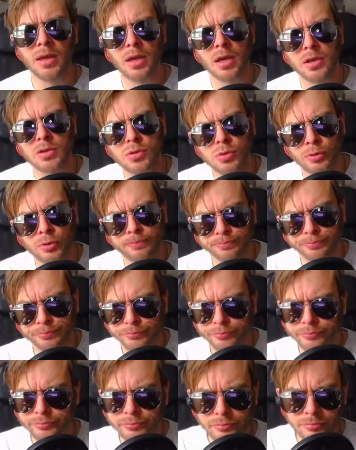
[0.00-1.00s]
So,
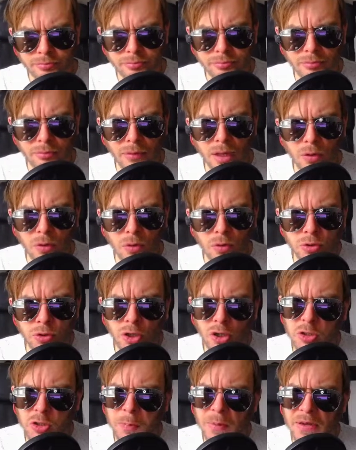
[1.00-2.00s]
go and
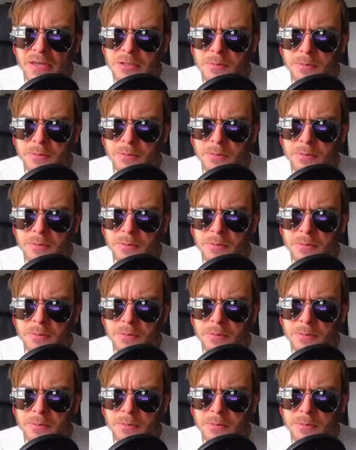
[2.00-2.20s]
touch base